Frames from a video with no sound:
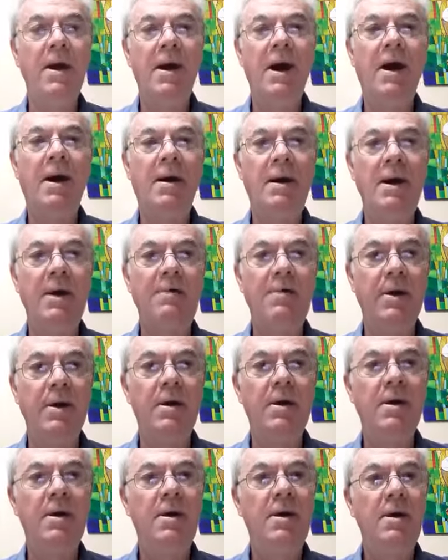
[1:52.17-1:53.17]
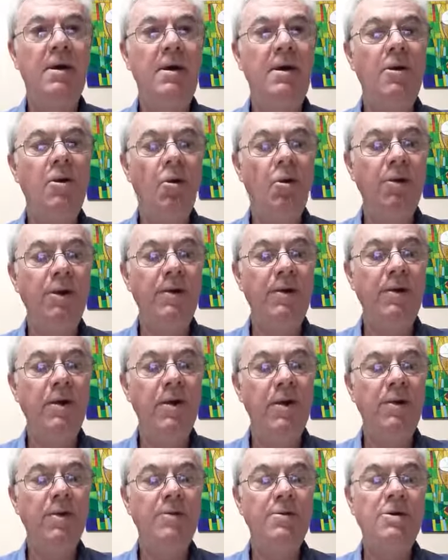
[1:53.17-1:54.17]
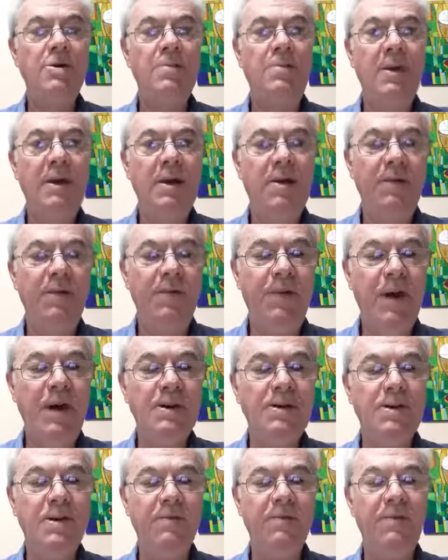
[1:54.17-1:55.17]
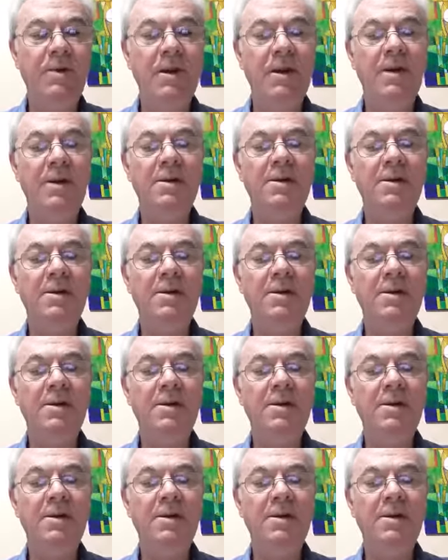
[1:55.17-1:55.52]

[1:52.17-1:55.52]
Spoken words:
However, in order to be effective,